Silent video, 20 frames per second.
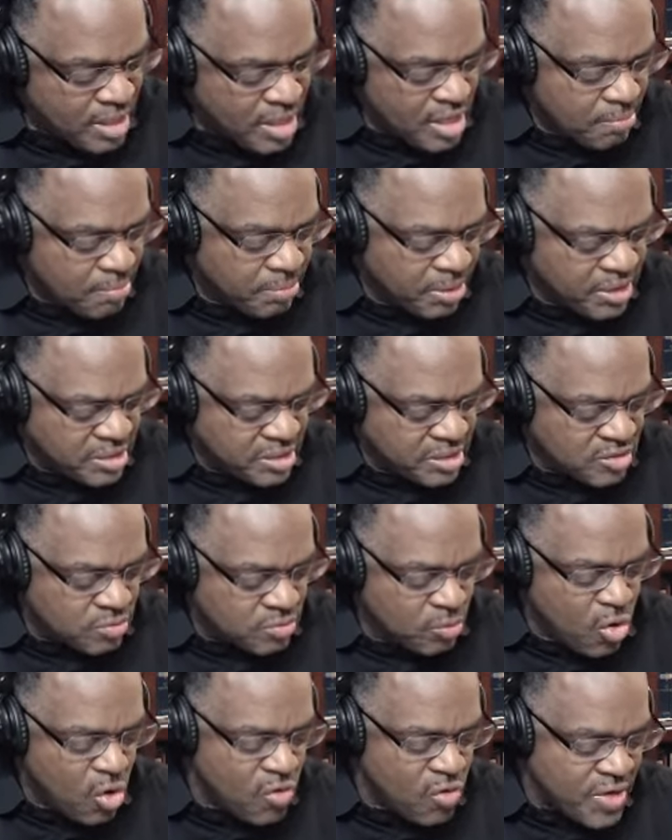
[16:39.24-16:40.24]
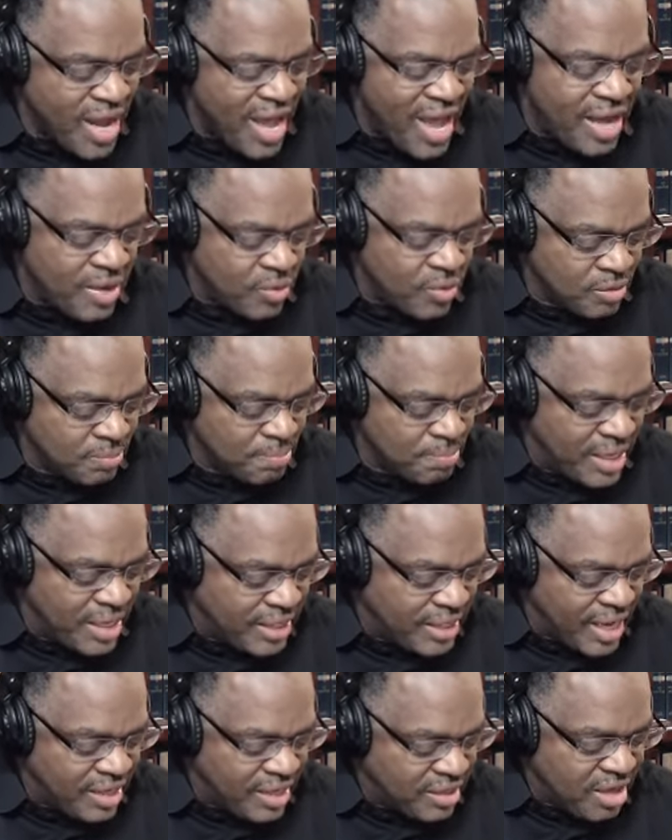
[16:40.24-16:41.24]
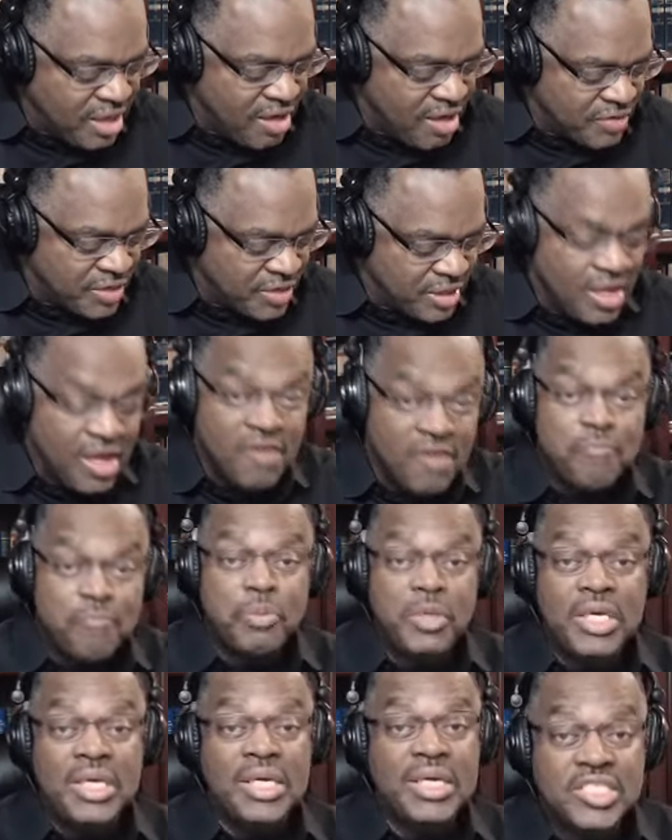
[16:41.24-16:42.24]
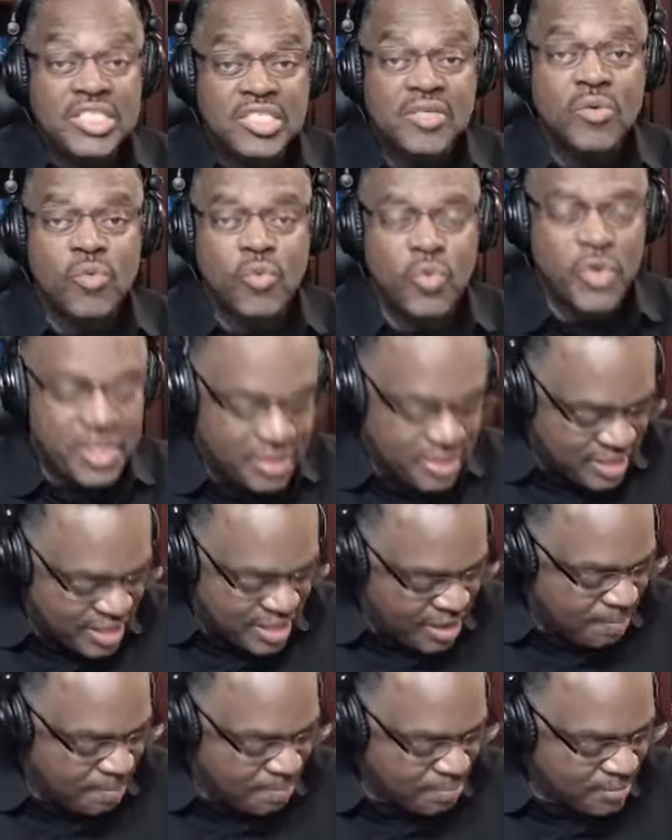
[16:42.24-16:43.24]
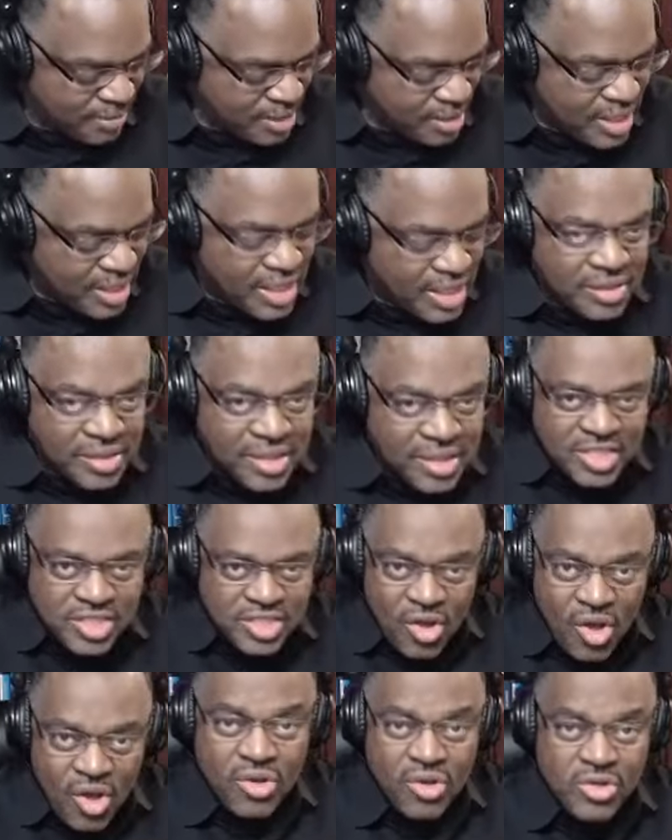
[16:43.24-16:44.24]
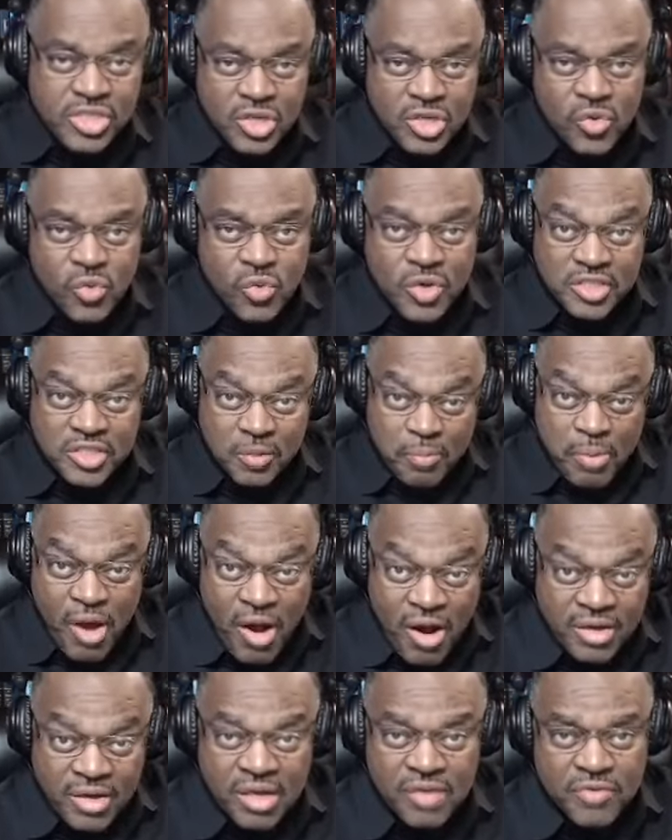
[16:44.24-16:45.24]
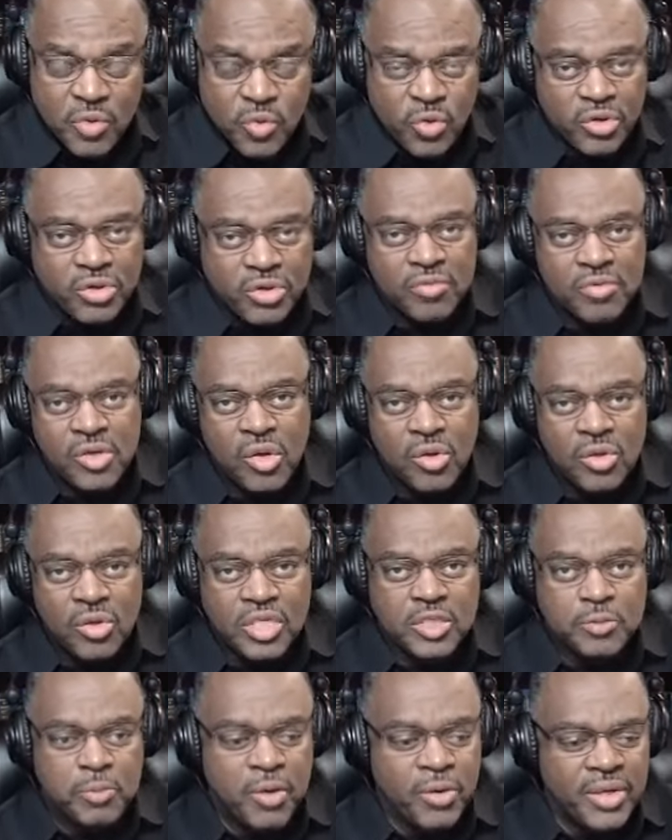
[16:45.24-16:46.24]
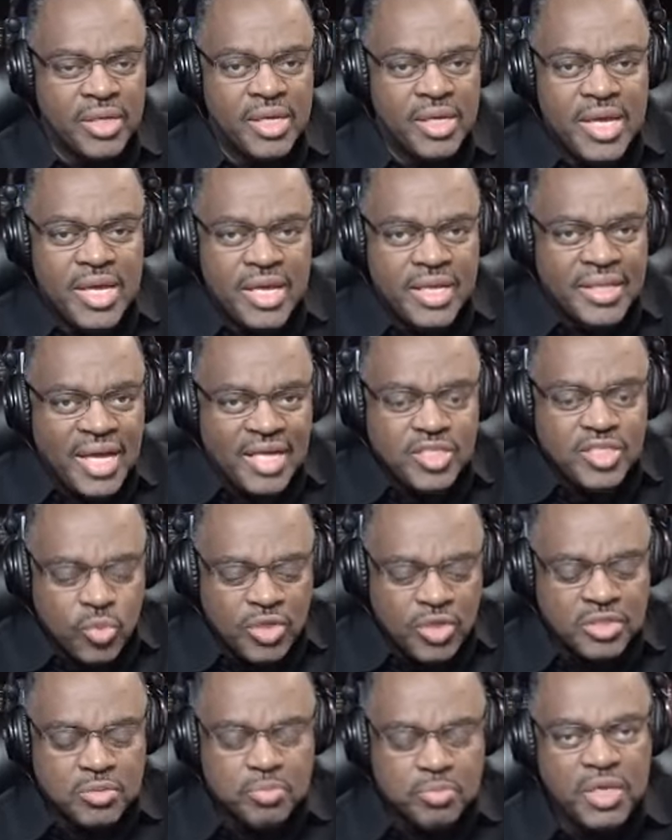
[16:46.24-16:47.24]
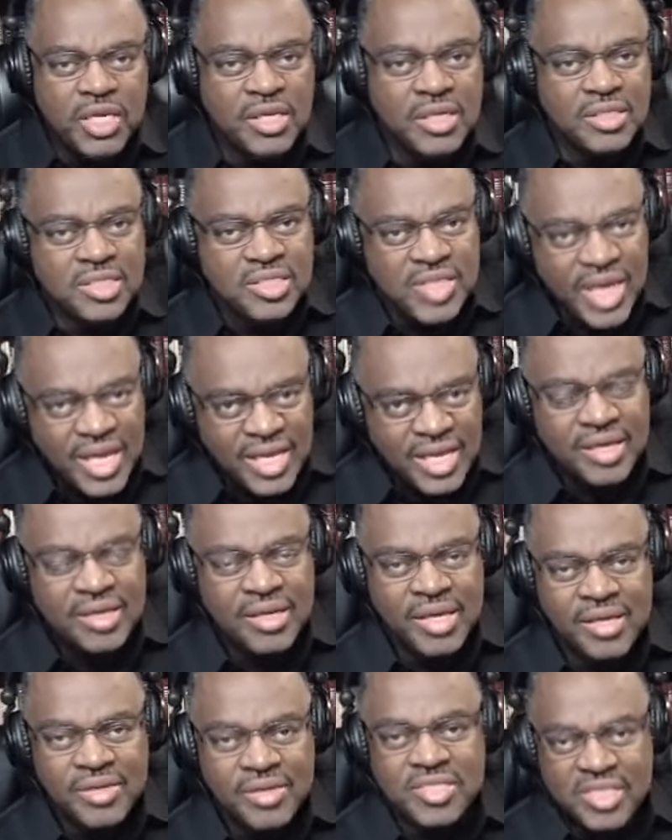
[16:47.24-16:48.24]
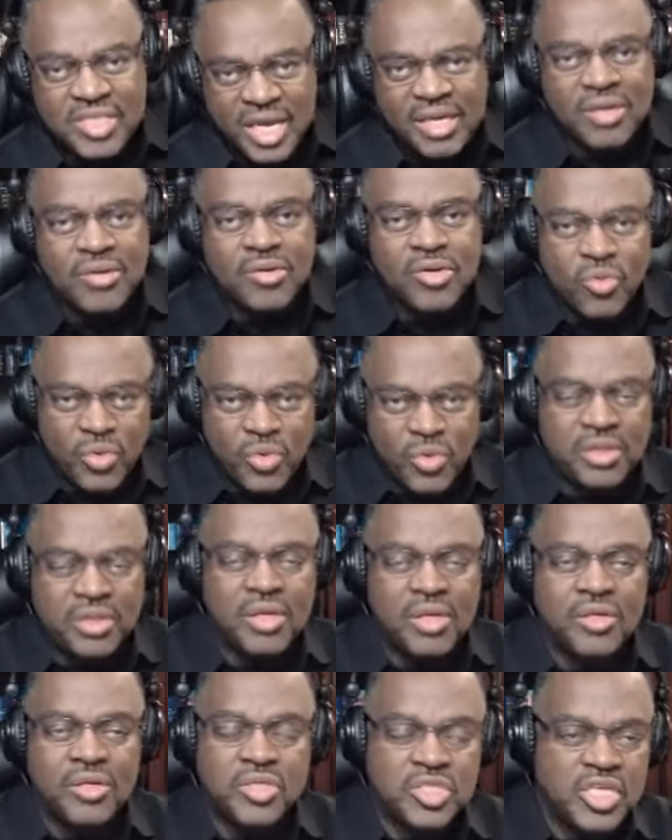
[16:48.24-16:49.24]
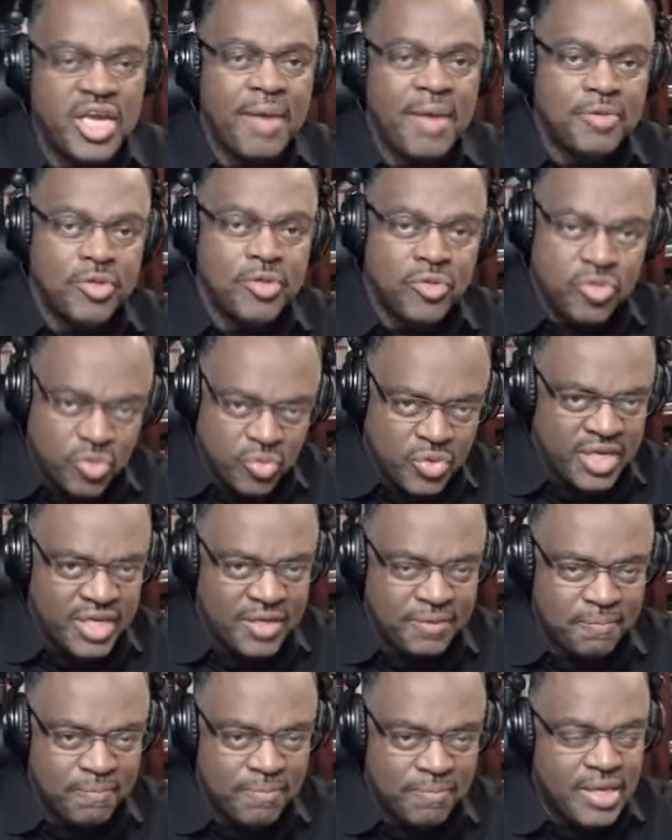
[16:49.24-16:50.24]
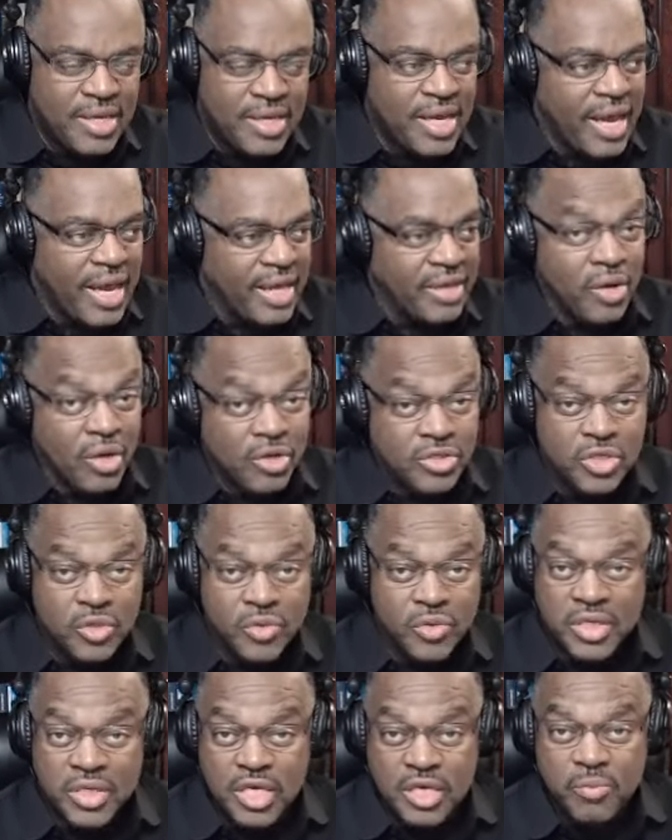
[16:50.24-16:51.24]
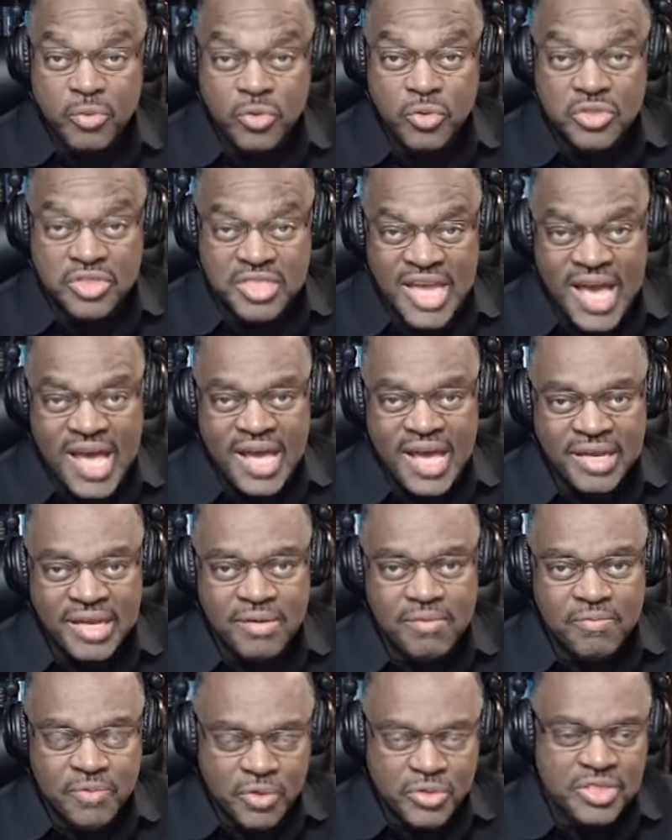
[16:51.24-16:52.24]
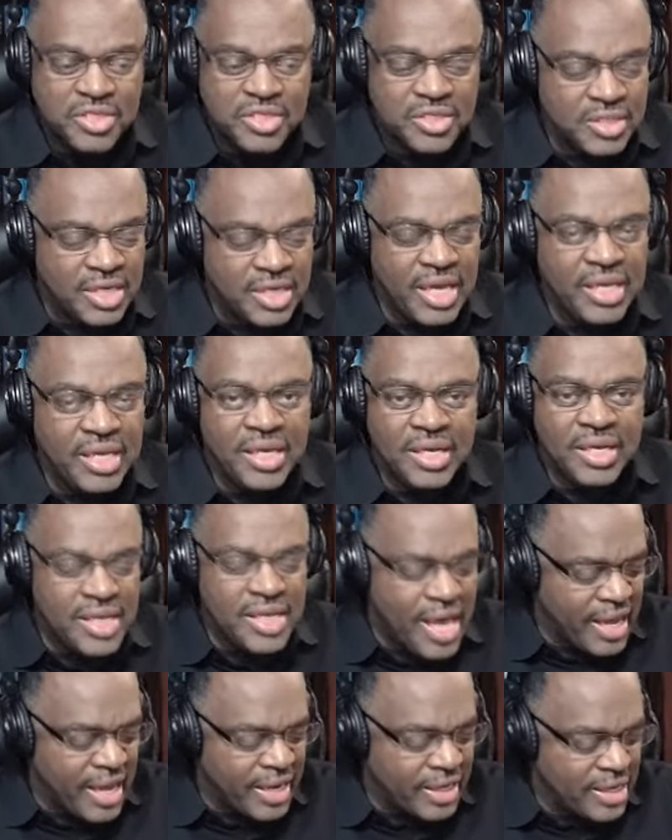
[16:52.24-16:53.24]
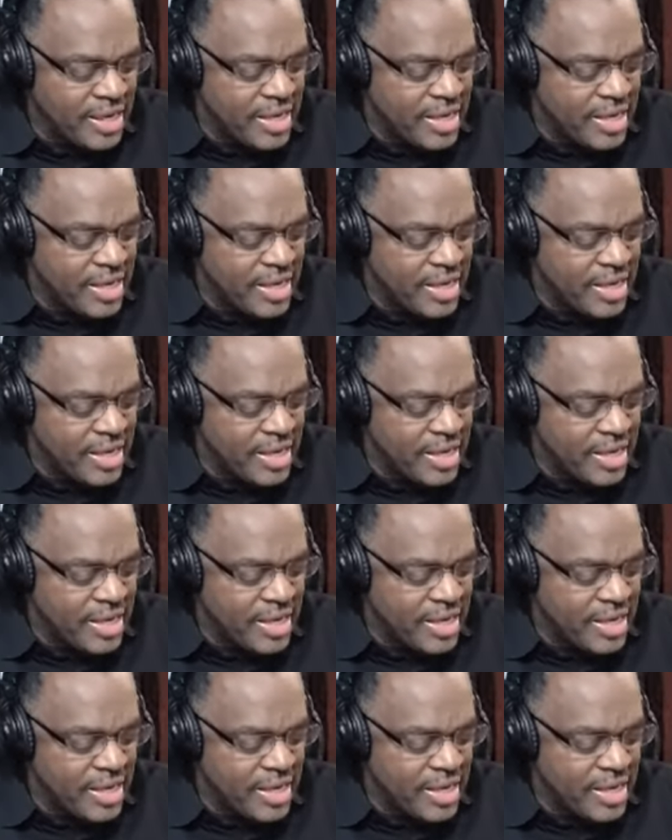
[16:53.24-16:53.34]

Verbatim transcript: But he says, moreover, I will make a covenant of peace with them. This also was a part of the work of the Holy Spirit. That's what's being stated in Second Corinthians chapter three, and also in Hebrews nine, verses eight and nine.